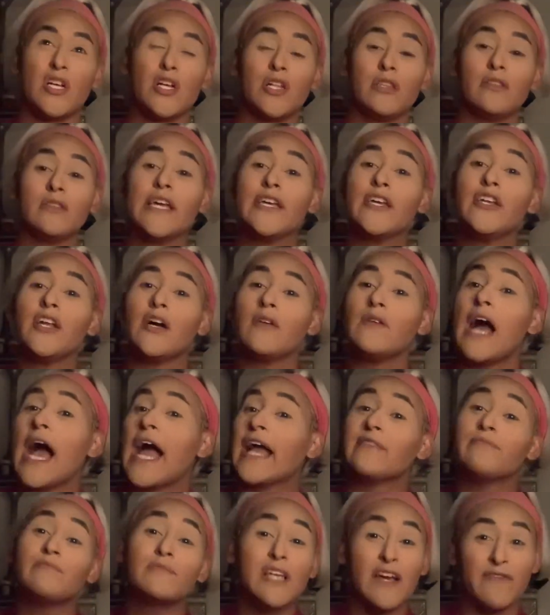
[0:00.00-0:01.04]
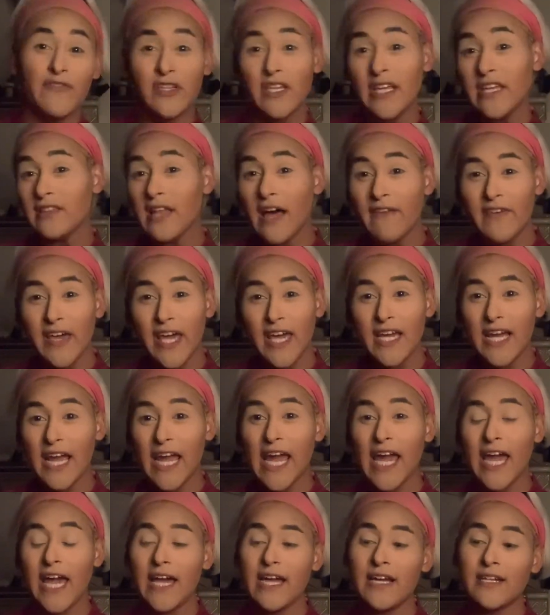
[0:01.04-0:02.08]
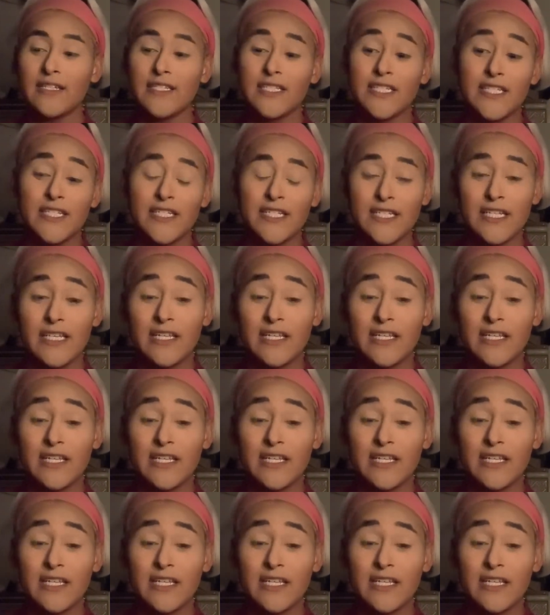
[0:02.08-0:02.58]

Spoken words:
like, you know, I definitely love it. And